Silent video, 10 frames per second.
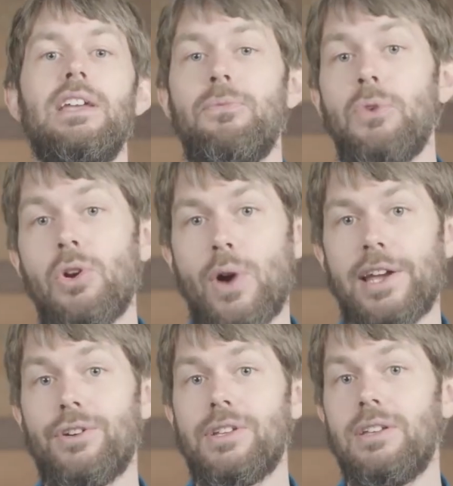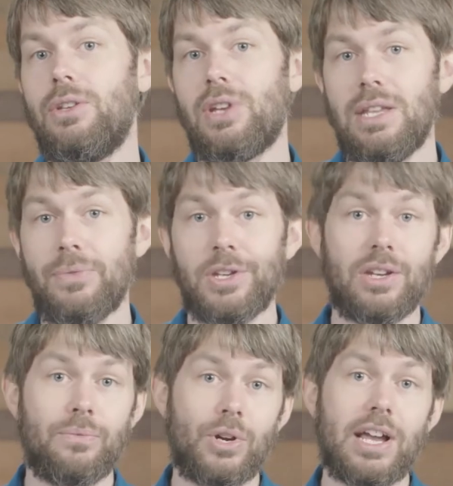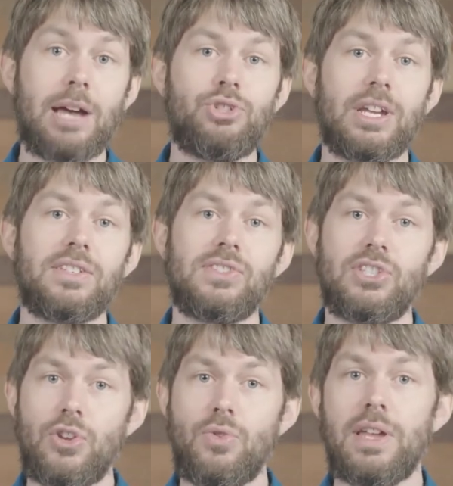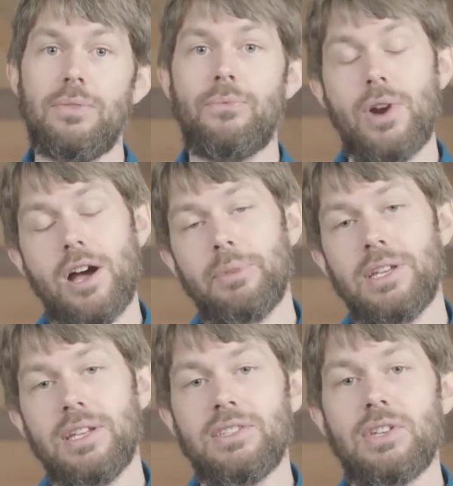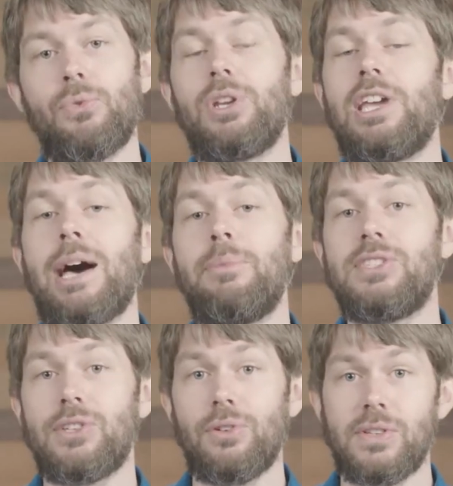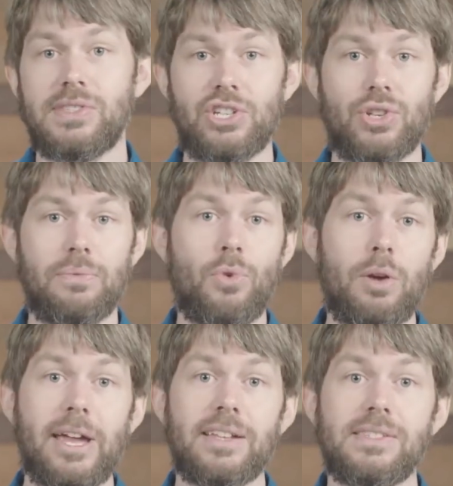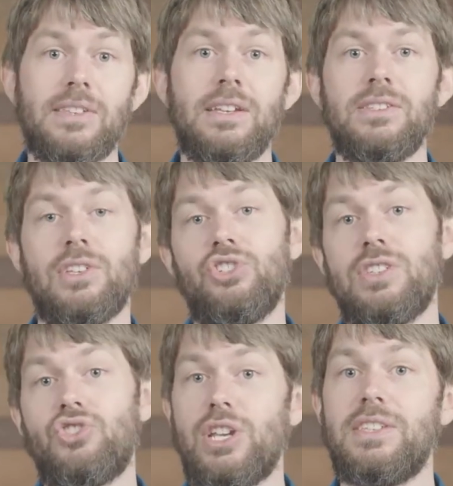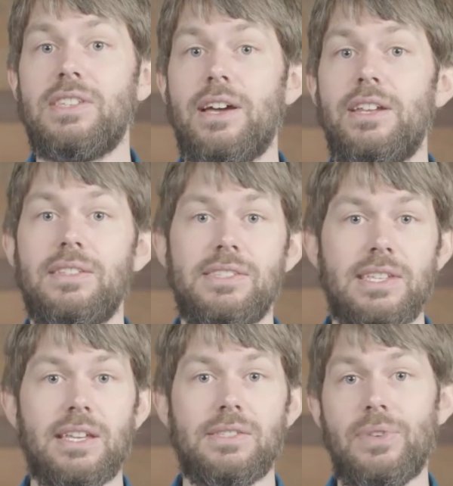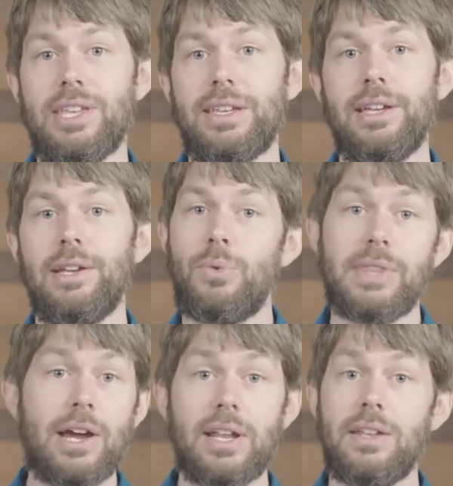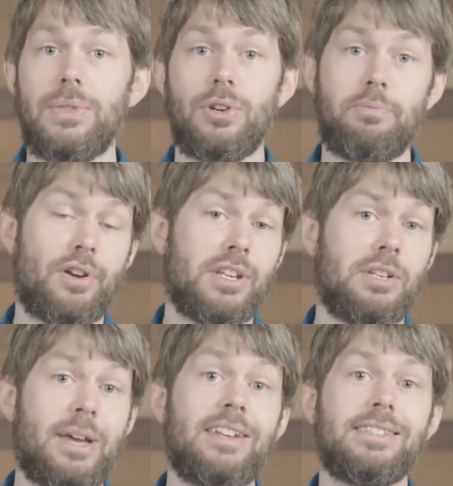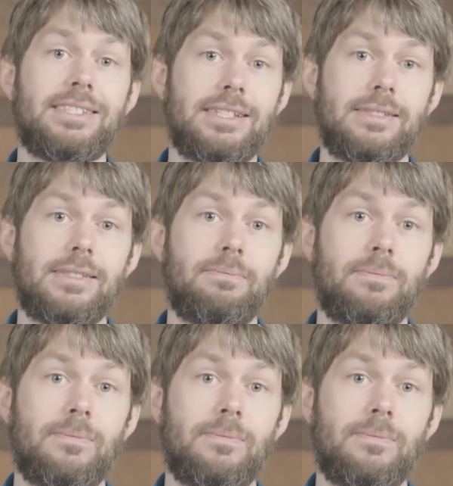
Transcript: if required, you can even convert objects to and from different common serialization formats, such as JSON and CSV, without any third-party dependencies.